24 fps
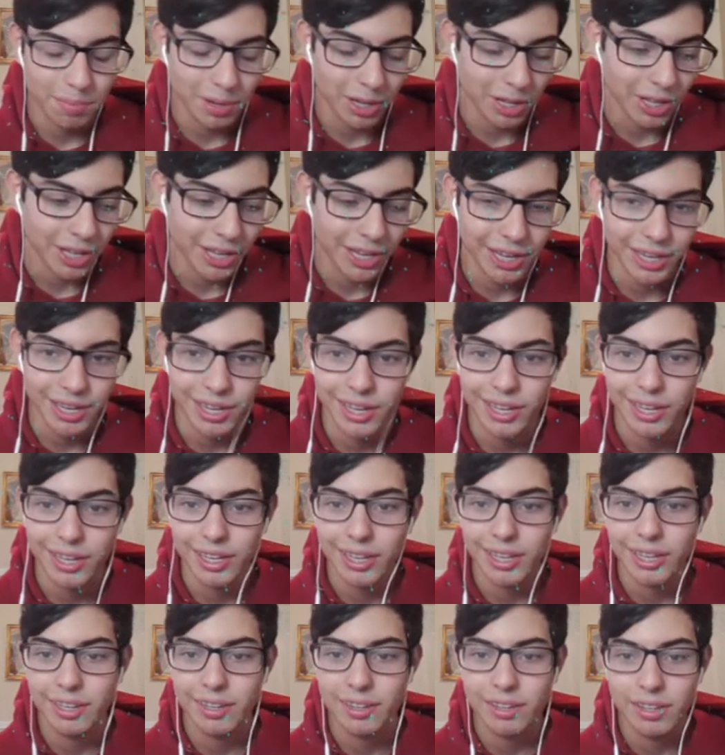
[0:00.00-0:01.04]
But like,
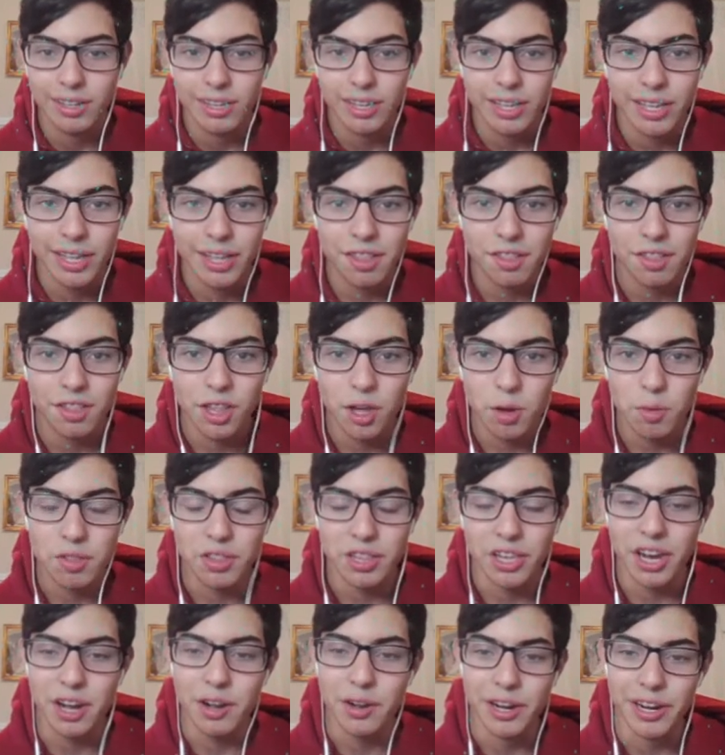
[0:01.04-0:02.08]
it's so
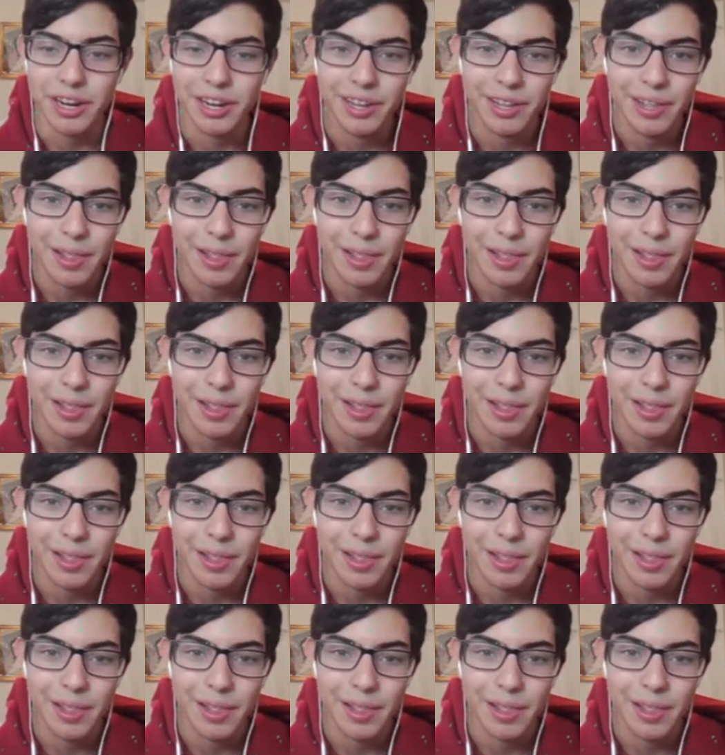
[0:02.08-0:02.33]
scary.